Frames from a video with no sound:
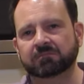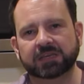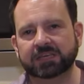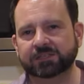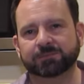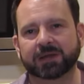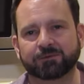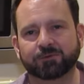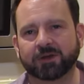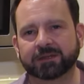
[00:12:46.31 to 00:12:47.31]
is about
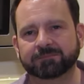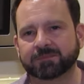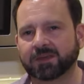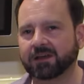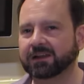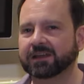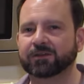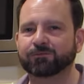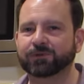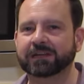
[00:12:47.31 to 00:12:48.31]
right. I like a
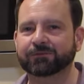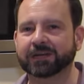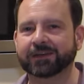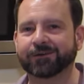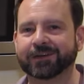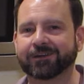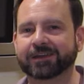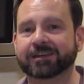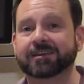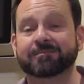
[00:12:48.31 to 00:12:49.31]
really, really hot
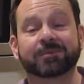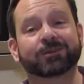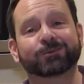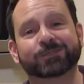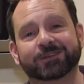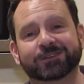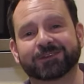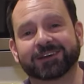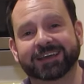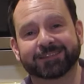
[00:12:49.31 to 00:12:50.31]
curry, but I also do
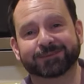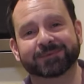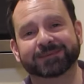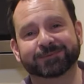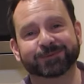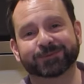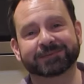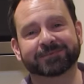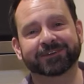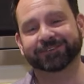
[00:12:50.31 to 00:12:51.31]
like other people to
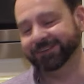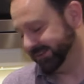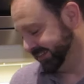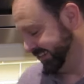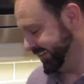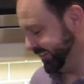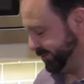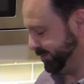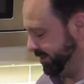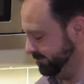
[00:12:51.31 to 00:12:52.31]
eat my food. And this
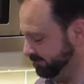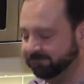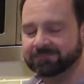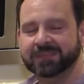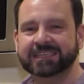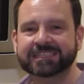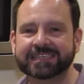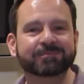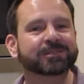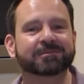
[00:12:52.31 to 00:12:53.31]
one
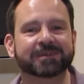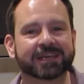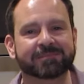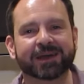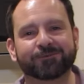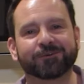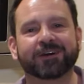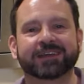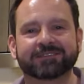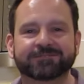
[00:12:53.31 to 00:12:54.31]
seems to be about
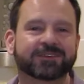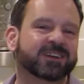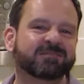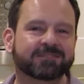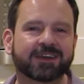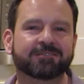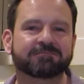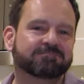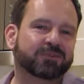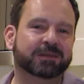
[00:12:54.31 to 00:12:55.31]
right for kind
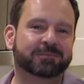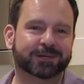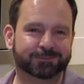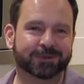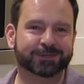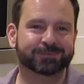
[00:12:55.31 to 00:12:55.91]
of pretty much most